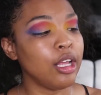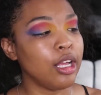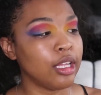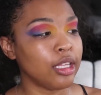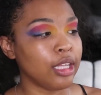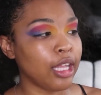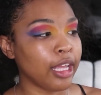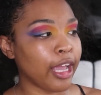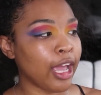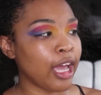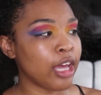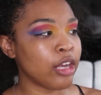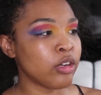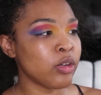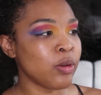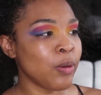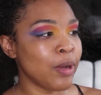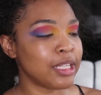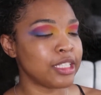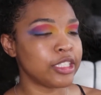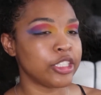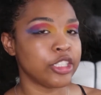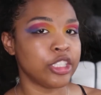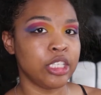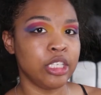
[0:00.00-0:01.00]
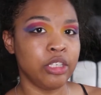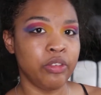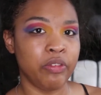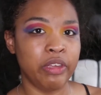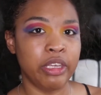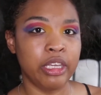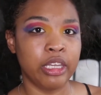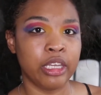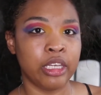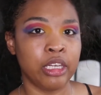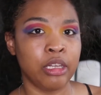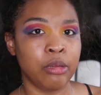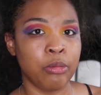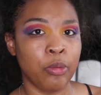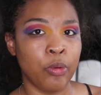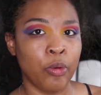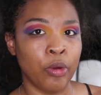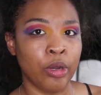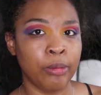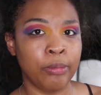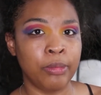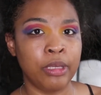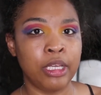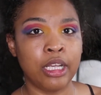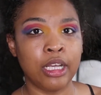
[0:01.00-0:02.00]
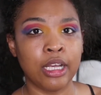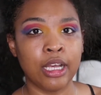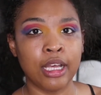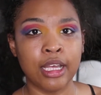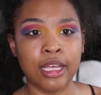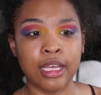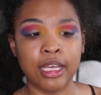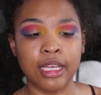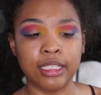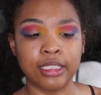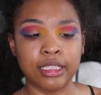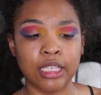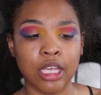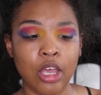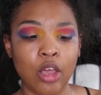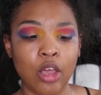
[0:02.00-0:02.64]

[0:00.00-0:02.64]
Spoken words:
Like, I don't watch TV anymore, because